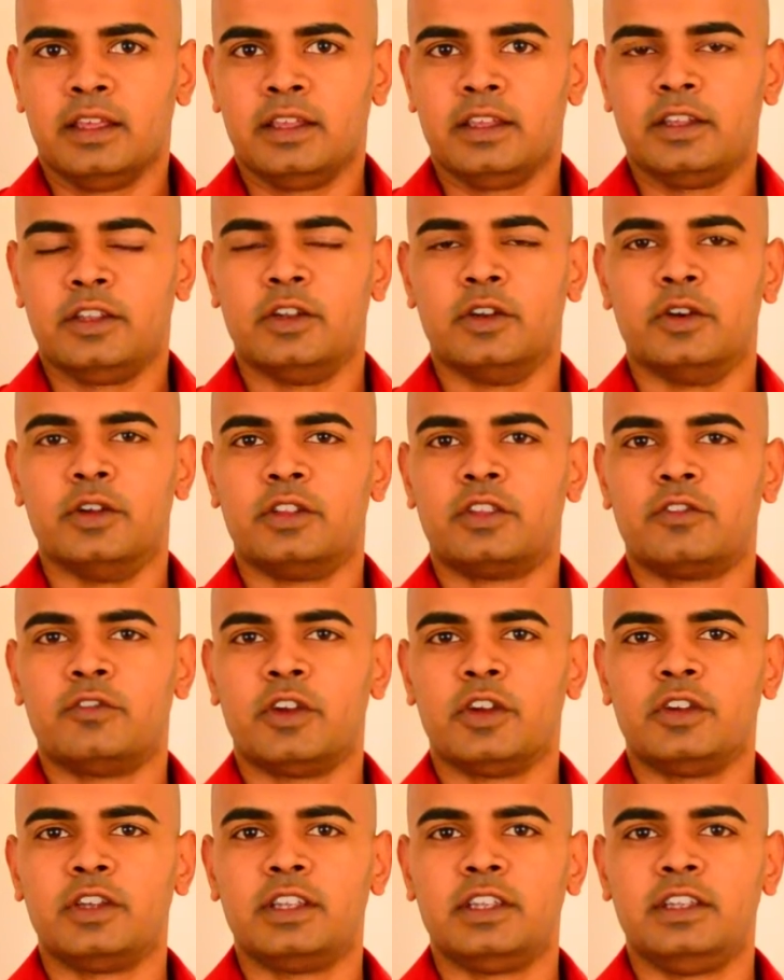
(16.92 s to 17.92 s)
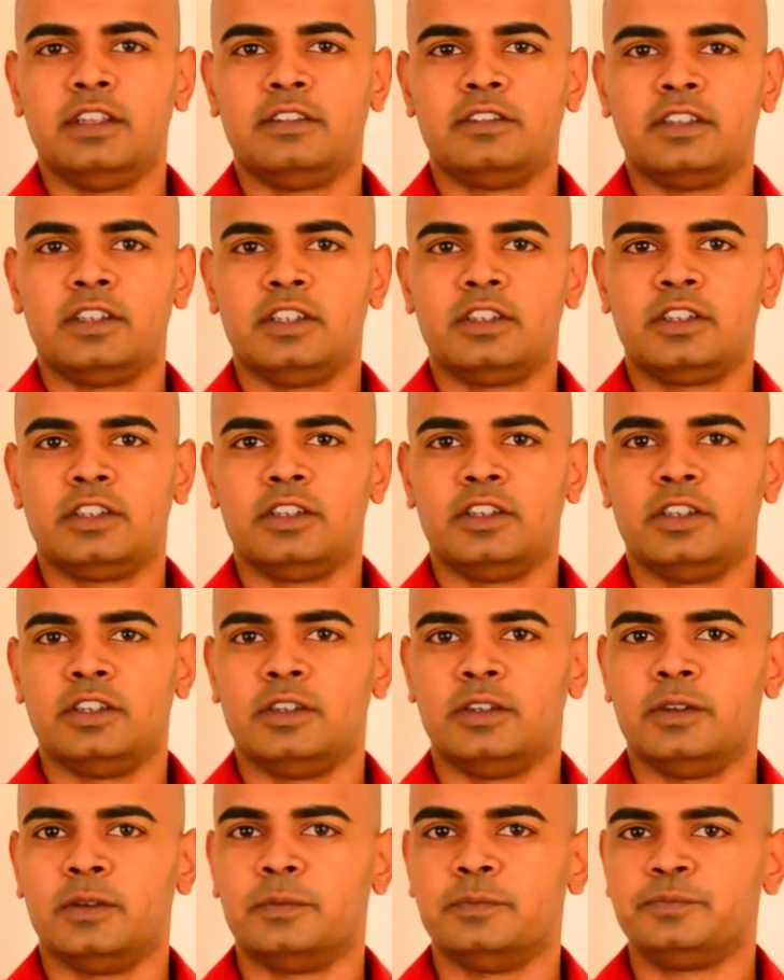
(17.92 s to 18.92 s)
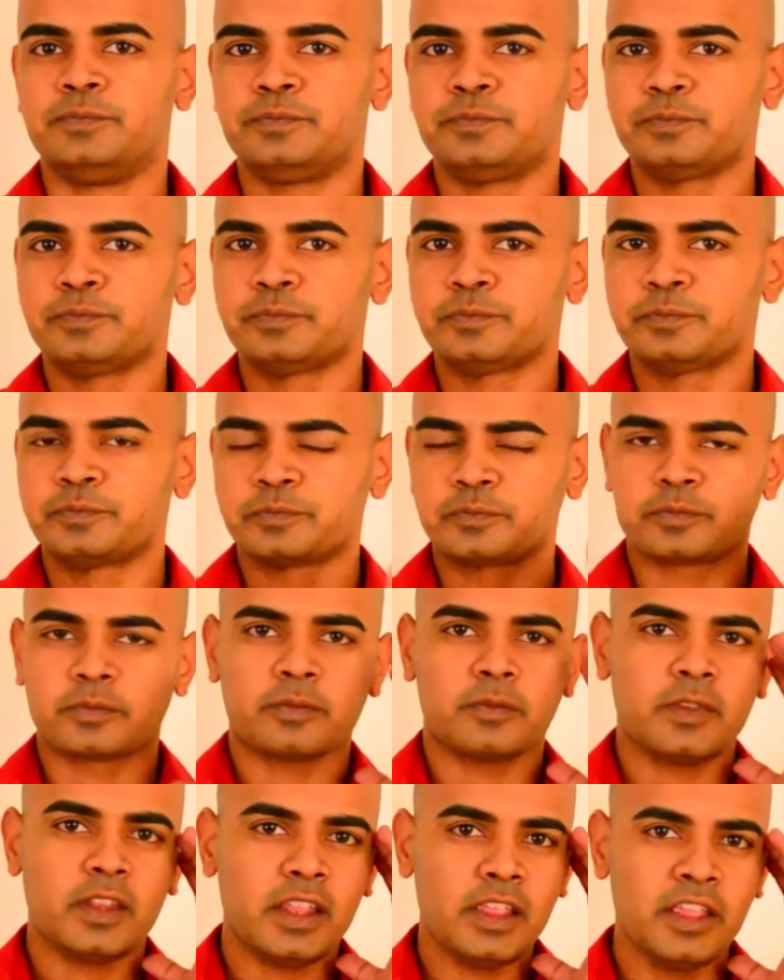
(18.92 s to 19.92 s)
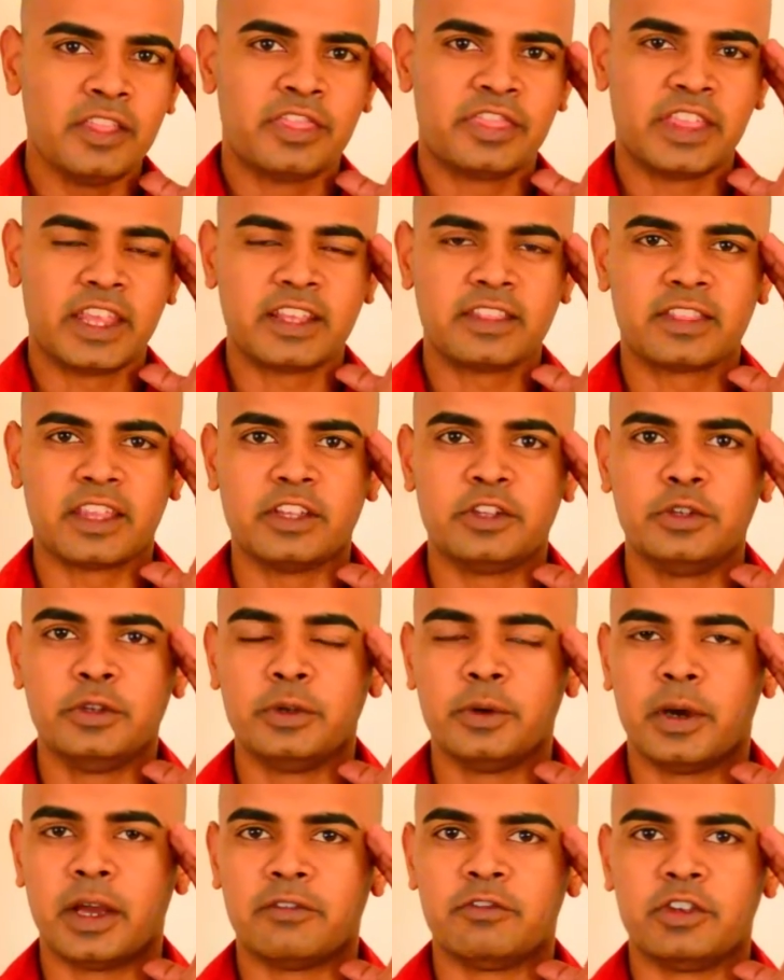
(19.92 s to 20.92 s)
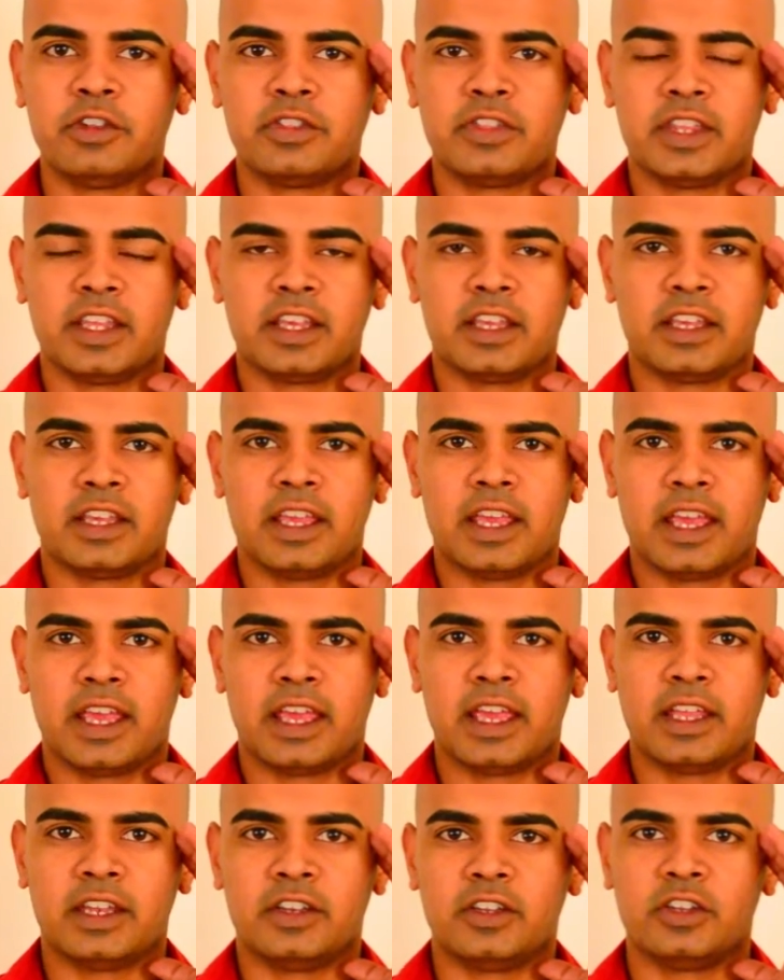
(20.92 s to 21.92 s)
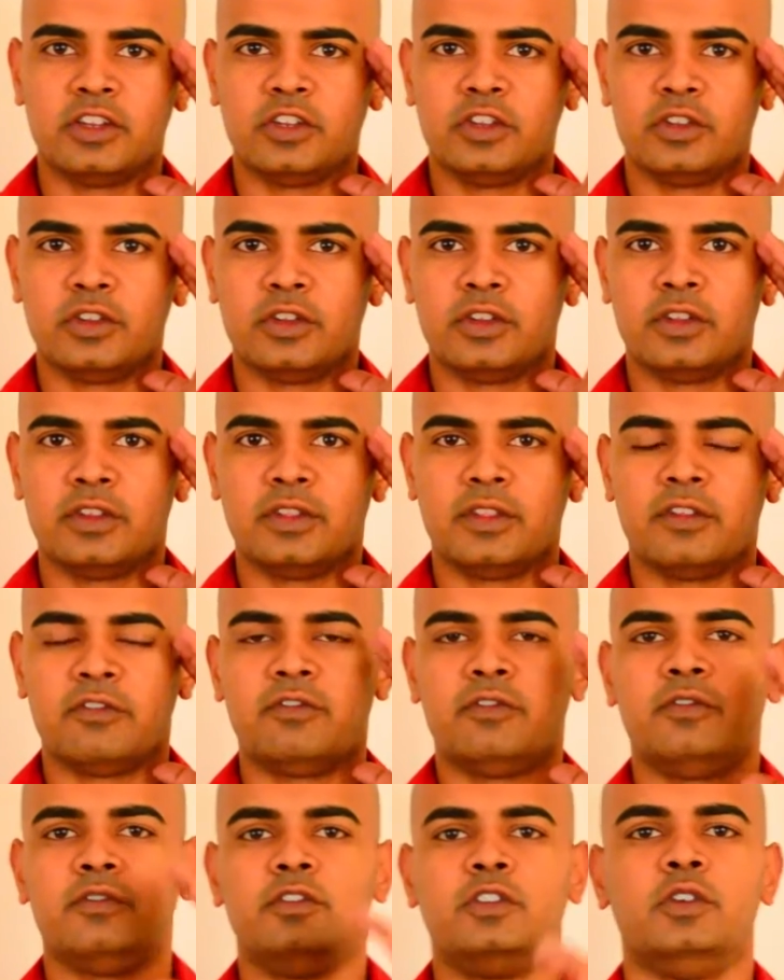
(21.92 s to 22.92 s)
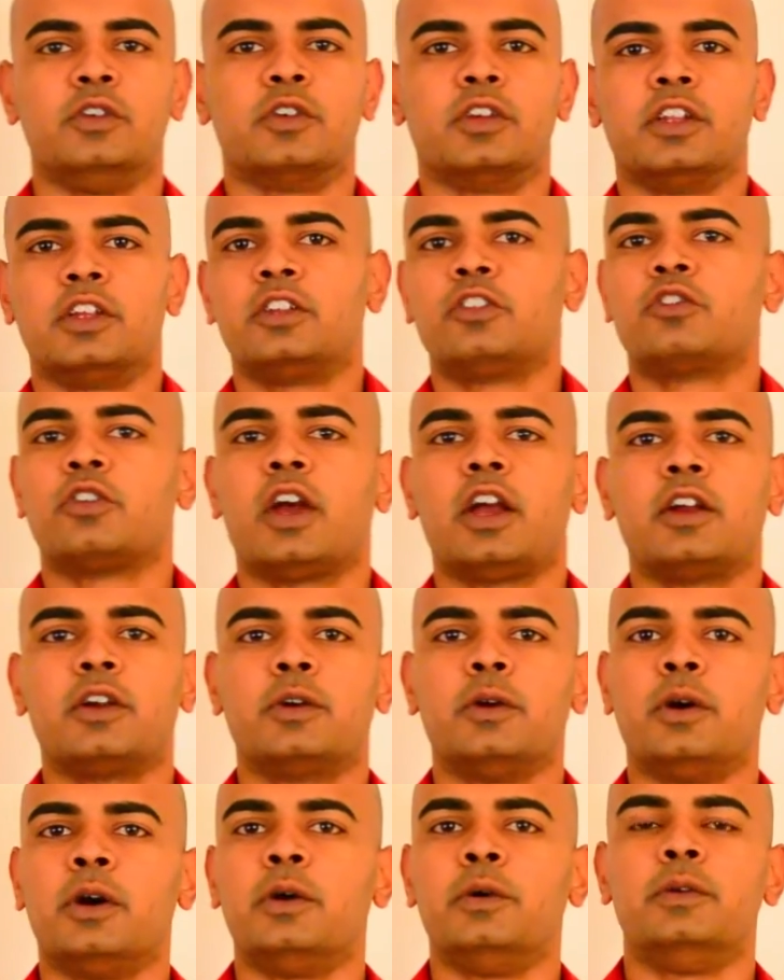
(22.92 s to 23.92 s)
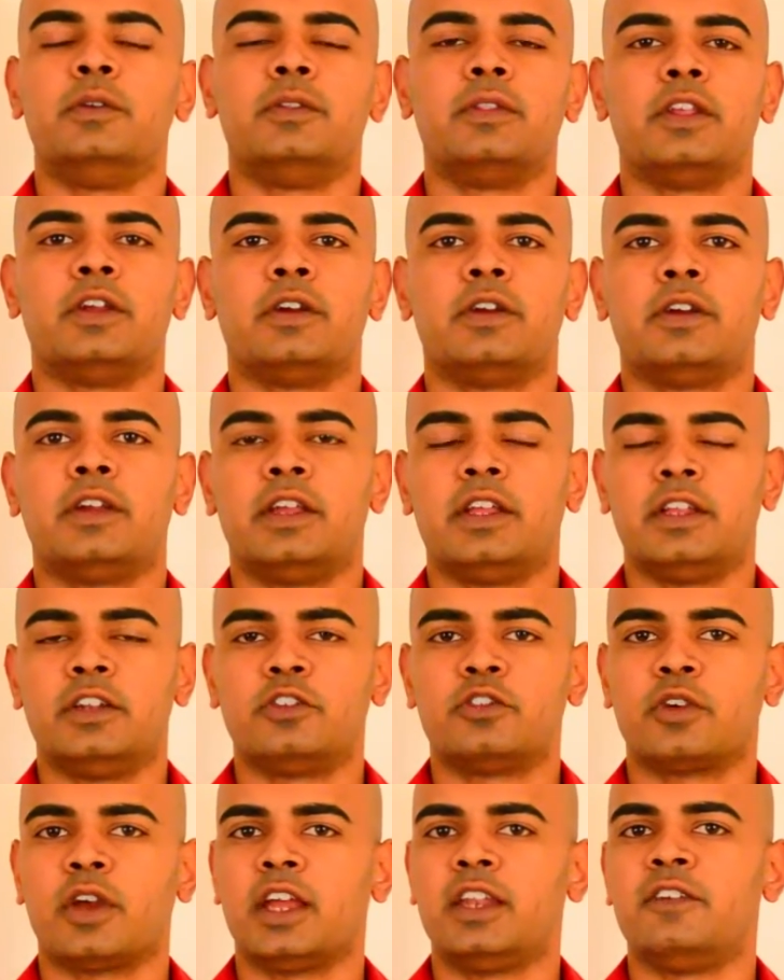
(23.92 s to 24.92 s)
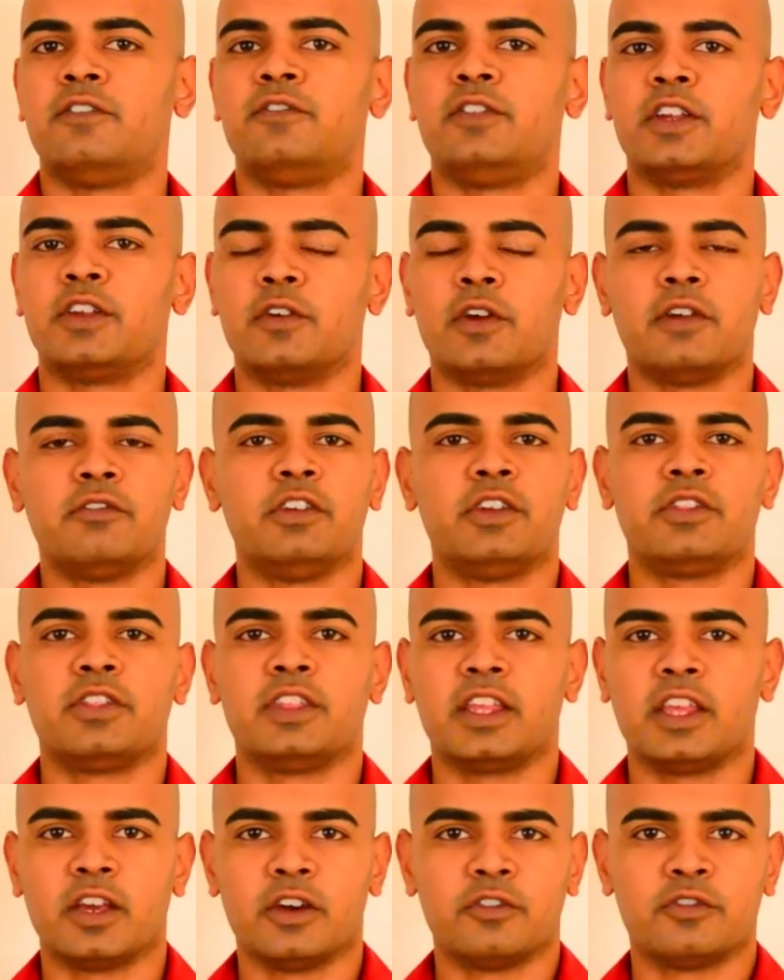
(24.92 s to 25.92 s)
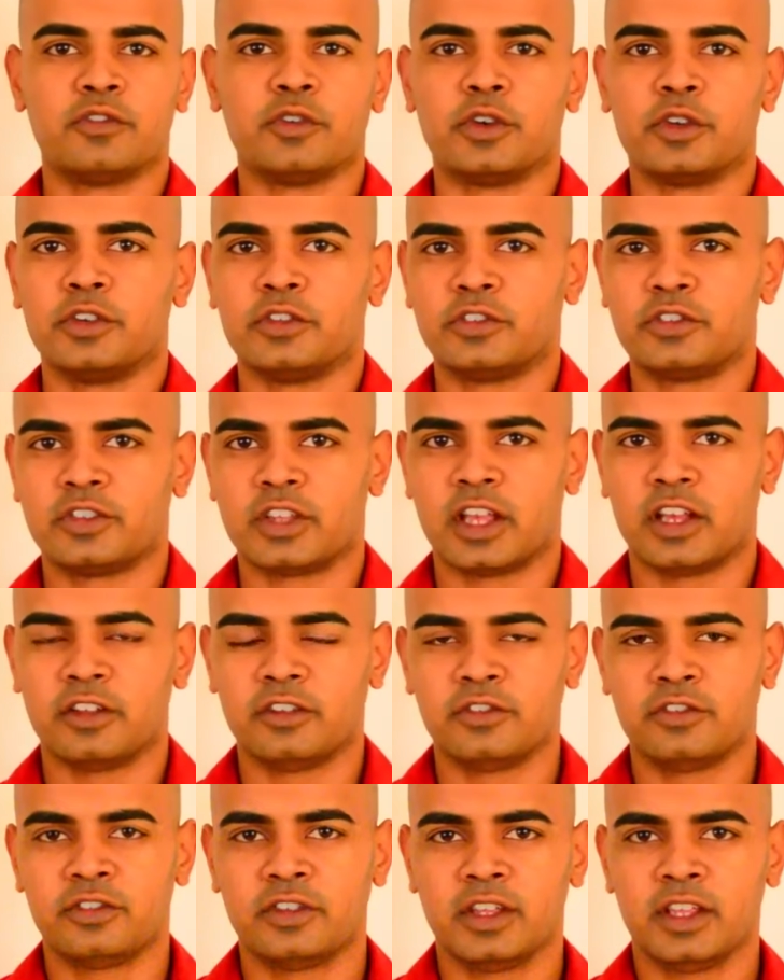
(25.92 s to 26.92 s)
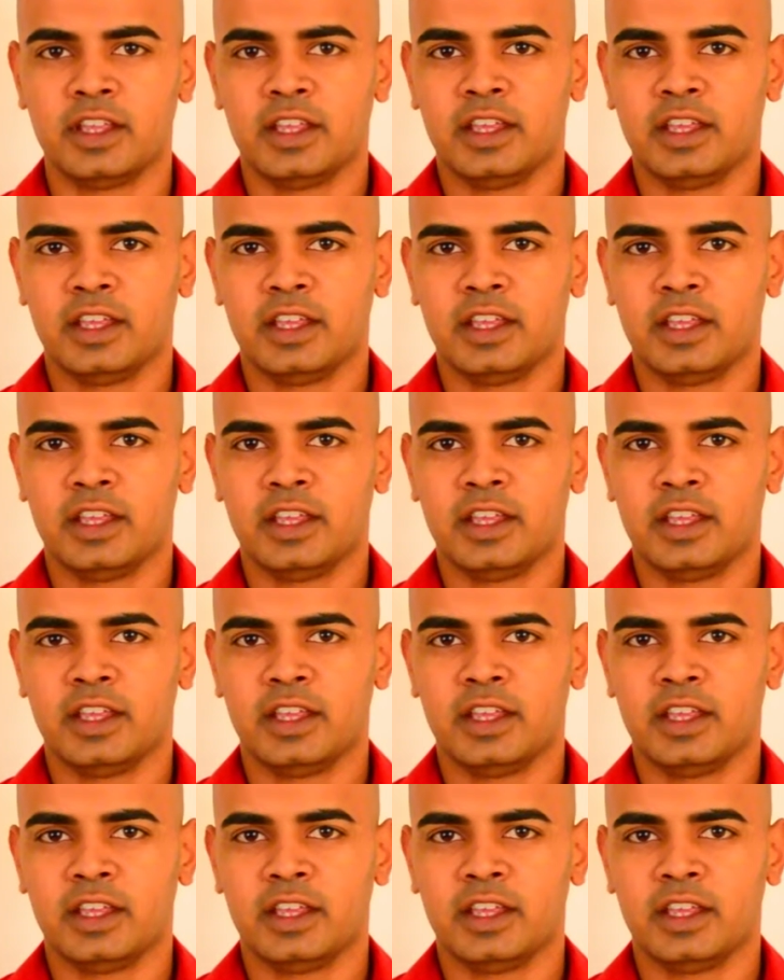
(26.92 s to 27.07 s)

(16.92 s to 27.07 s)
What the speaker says: You know, it's very easy to think that you know everything and you're going to try to go out in there and try to figure everything out for yourself.